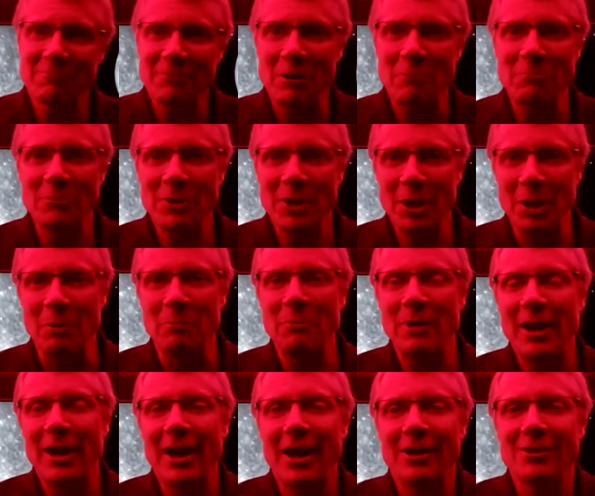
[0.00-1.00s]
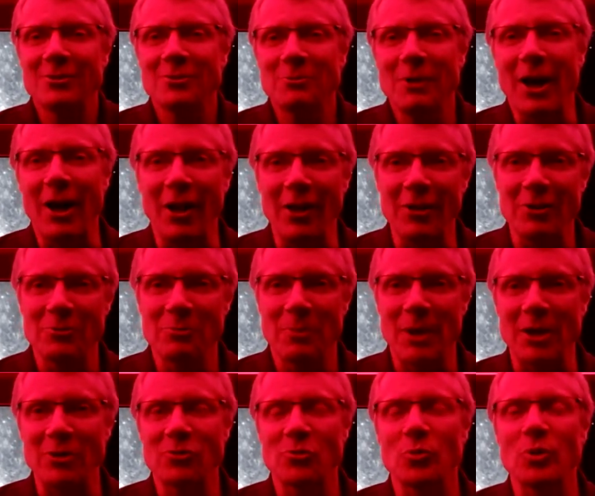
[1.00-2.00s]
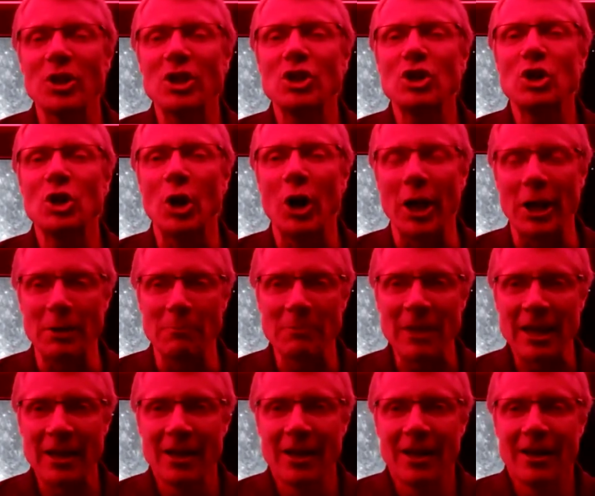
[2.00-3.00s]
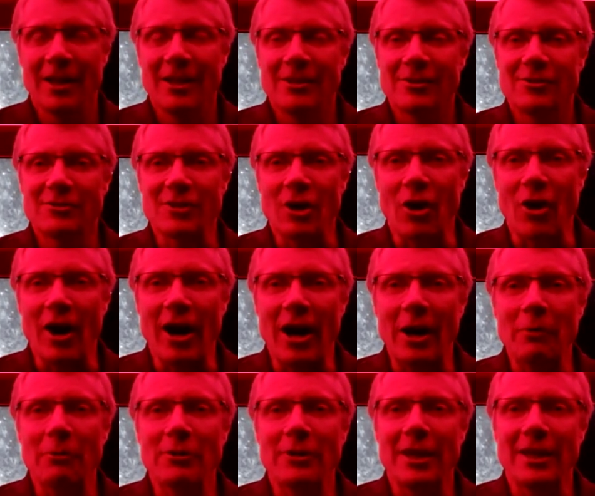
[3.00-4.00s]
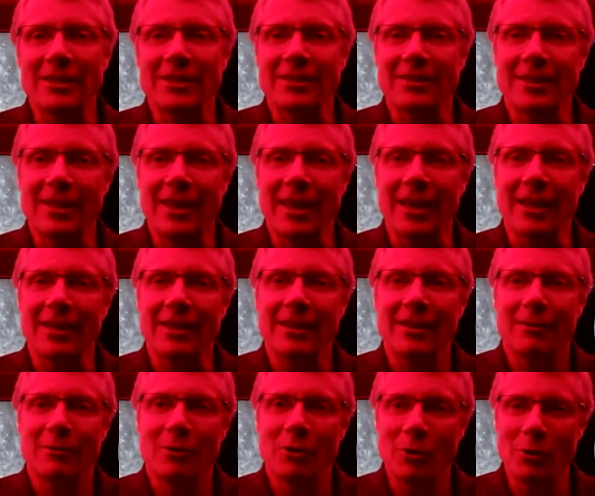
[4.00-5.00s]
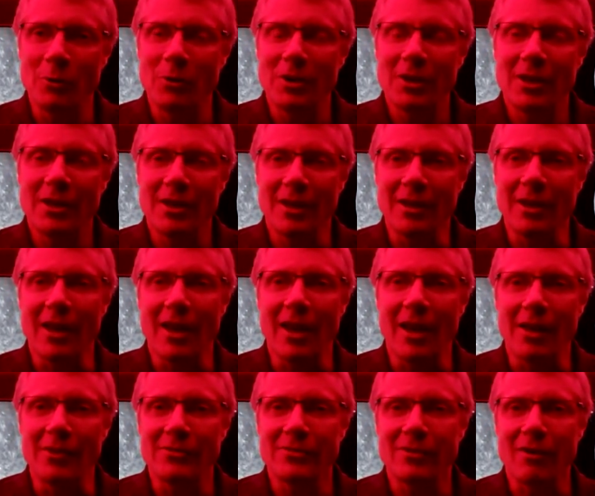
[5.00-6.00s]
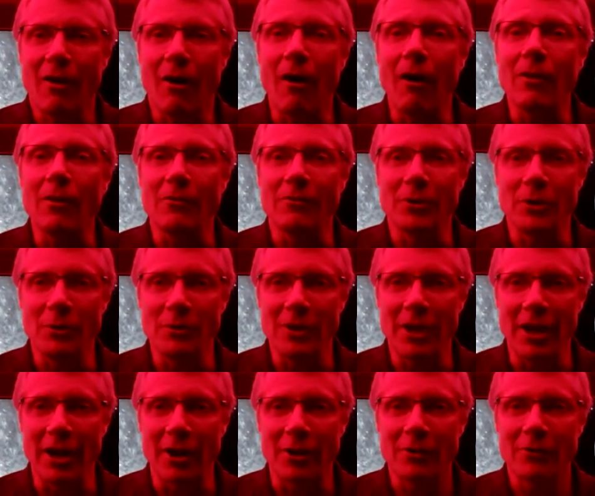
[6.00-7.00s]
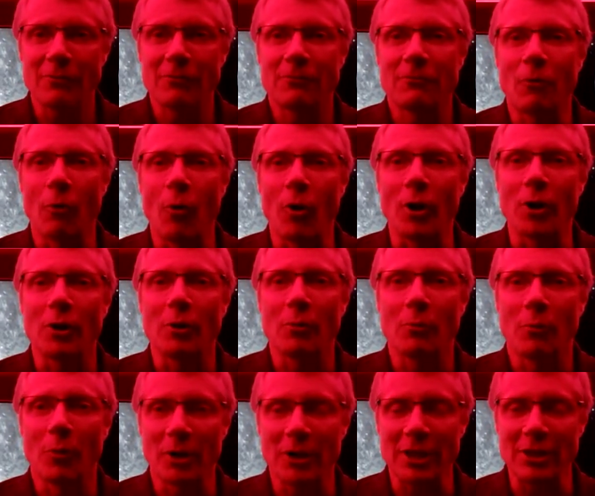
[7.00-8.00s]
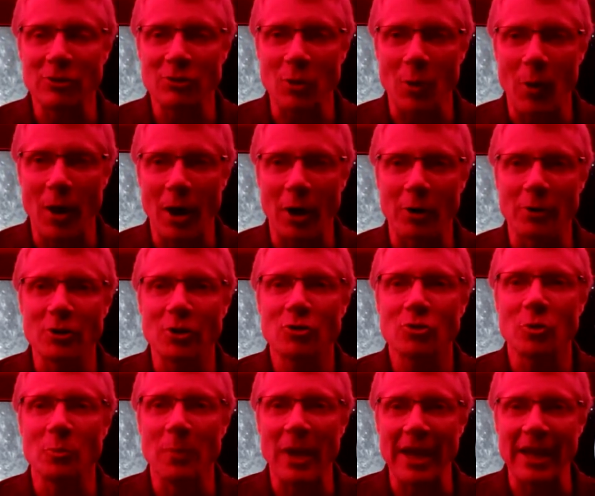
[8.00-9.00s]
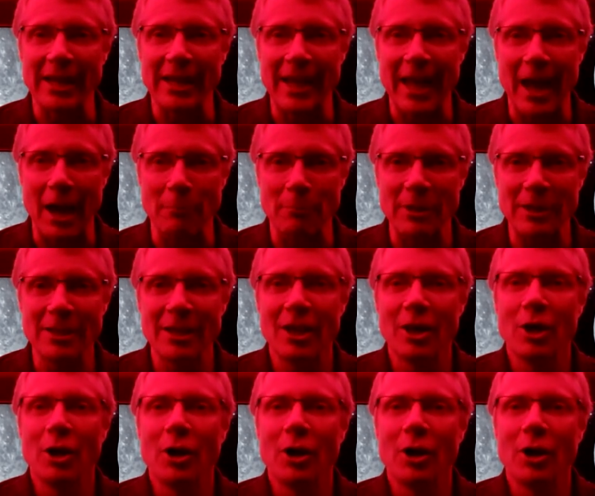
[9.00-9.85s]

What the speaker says: from him as well as best we could. So I would like to thank you, ENS, all of you there, for working so hard to make it happen.